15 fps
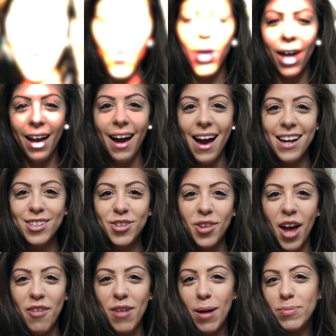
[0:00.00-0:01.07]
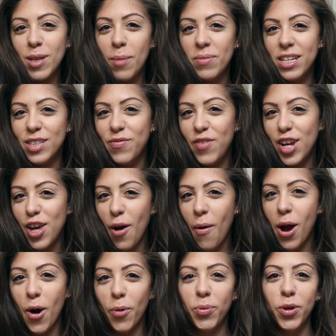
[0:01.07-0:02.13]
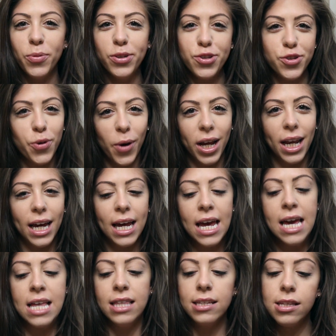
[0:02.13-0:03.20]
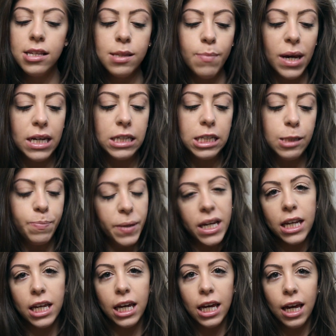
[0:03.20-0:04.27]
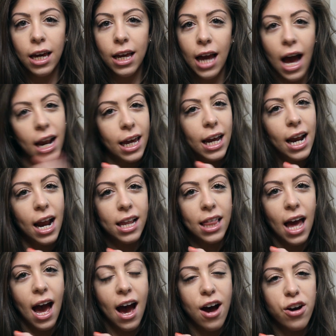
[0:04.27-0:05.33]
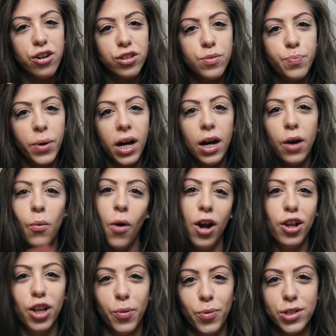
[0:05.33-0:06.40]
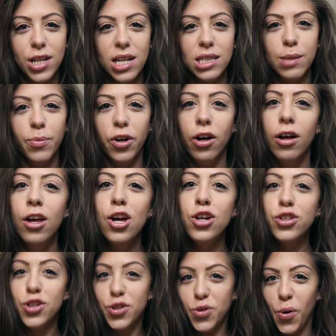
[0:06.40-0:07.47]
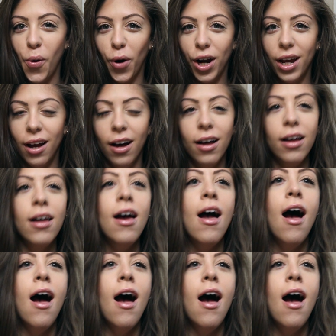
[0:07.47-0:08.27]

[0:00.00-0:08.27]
Okay guys, so that wraps up this video. I hope you enjoyed it. This is my speedy, gotta get out of the house but want to look presentable tutorial.